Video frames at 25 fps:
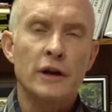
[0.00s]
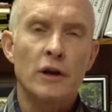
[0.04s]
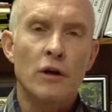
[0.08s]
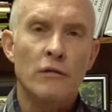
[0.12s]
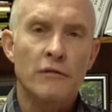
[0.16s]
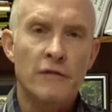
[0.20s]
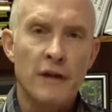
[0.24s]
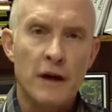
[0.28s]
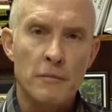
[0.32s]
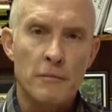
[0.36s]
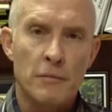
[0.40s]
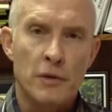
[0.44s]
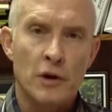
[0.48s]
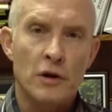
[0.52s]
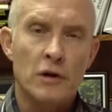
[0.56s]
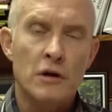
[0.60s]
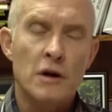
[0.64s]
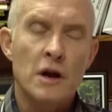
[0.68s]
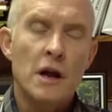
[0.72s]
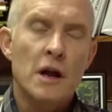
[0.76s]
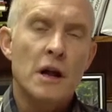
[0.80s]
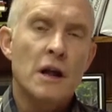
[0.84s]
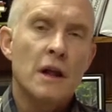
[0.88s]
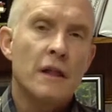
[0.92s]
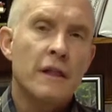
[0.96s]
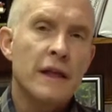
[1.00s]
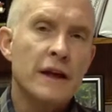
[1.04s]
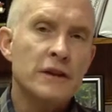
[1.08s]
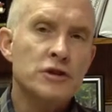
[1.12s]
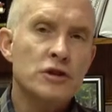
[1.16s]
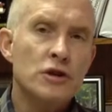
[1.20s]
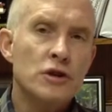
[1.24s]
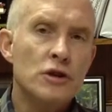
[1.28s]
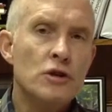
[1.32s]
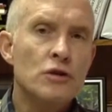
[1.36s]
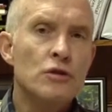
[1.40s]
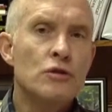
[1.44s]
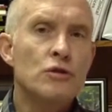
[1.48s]
November. That's
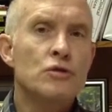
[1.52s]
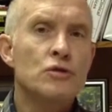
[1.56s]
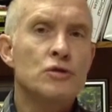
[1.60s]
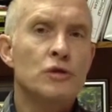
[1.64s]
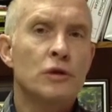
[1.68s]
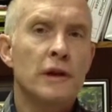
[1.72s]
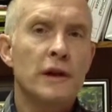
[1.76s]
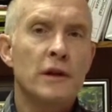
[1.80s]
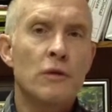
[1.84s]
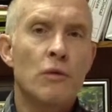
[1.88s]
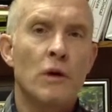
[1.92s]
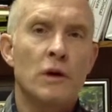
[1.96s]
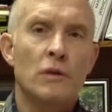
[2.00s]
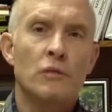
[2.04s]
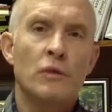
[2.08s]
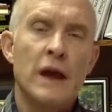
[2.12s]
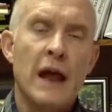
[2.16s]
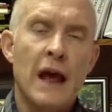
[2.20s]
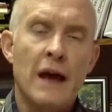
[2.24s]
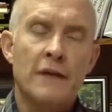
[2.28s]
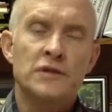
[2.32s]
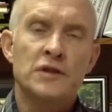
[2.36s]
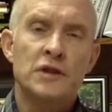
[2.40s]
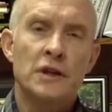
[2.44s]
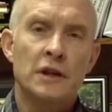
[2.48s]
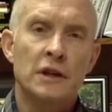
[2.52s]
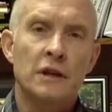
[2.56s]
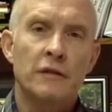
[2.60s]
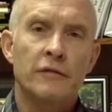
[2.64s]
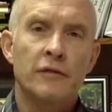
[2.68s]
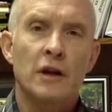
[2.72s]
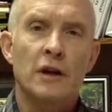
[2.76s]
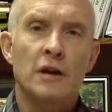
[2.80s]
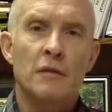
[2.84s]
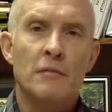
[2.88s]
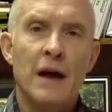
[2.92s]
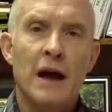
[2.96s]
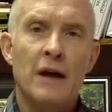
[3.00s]
usually when we have
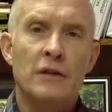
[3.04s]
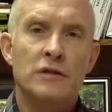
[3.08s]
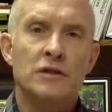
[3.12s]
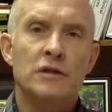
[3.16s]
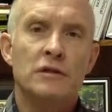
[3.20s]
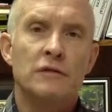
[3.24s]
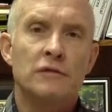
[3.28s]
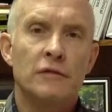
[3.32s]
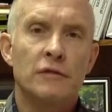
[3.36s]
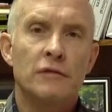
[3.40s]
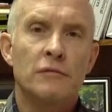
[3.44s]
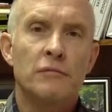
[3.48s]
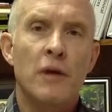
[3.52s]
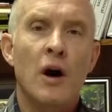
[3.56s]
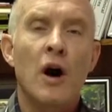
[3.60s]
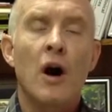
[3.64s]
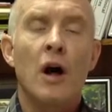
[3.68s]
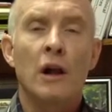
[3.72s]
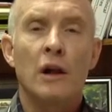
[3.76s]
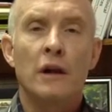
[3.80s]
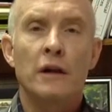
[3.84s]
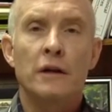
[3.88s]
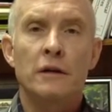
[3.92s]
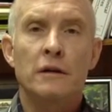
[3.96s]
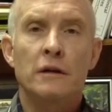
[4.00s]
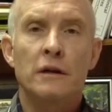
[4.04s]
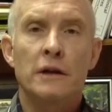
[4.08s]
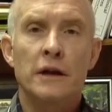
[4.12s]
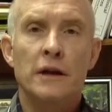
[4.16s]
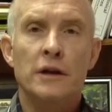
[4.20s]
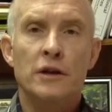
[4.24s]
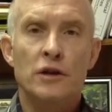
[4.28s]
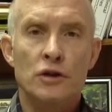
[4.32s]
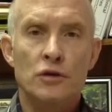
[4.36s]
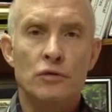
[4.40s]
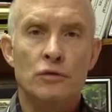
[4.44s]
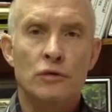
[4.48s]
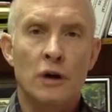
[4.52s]
significant amounts of pollen
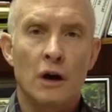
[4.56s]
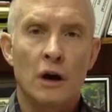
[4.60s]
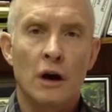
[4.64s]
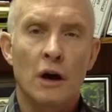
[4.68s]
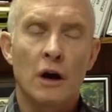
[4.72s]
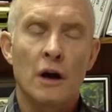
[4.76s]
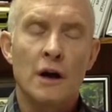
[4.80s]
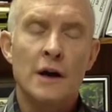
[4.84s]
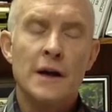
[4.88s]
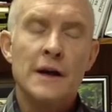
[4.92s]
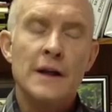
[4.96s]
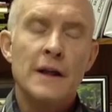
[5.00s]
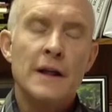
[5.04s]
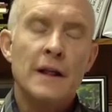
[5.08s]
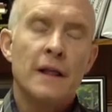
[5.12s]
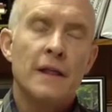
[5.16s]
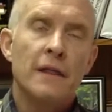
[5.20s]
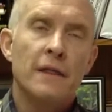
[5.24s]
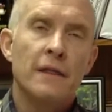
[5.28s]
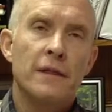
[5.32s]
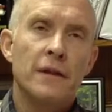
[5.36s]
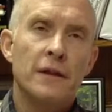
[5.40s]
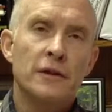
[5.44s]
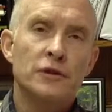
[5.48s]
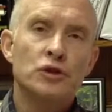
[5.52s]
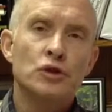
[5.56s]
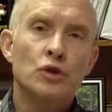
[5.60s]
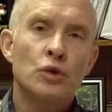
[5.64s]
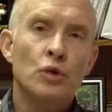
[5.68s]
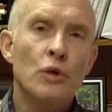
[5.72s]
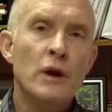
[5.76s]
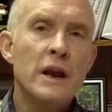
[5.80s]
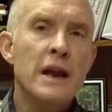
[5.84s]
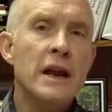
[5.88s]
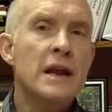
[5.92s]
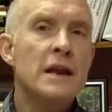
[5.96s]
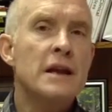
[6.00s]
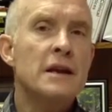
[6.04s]
in Utah. The
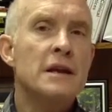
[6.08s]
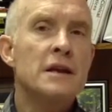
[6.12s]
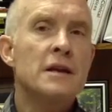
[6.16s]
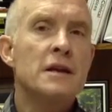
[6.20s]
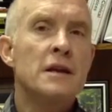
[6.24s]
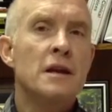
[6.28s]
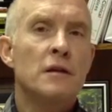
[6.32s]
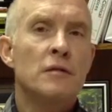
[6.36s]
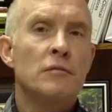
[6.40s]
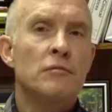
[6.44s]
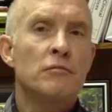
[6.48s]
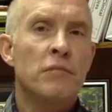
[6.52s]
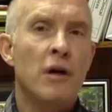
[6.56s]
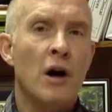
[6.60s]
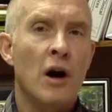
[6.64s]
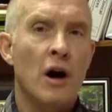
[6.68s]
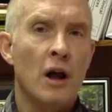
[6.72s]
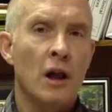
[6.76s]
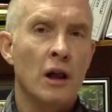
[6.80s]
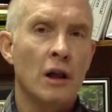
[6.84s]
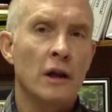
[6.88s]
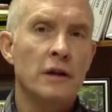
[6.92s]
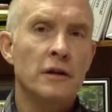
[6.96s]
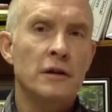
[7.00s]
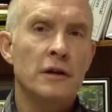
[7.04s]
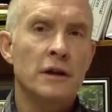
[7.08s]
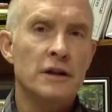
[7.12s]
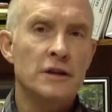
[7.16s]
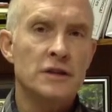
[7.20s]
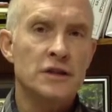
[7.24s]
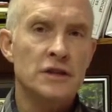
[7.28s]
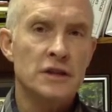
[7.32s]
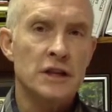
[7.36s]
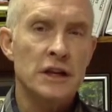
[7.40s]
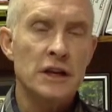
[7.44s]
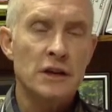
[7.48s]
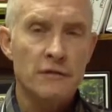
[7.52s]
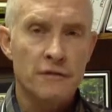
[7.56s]
tree pollen is
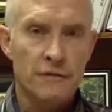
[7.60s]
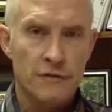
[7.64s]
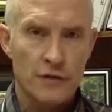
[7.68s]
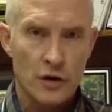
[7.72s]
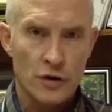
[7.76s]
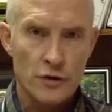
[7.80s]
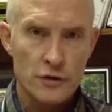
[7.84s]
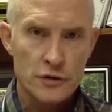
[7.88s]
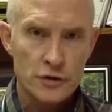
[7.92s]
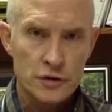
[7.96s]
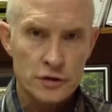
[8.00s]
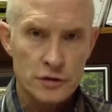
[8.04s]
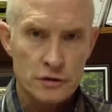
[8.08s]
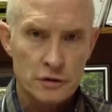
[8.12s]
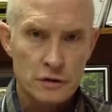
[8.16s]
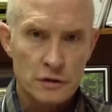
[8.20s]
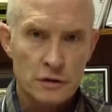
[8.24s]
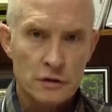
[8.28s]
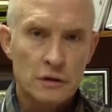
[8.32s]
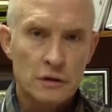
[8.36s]
seen first,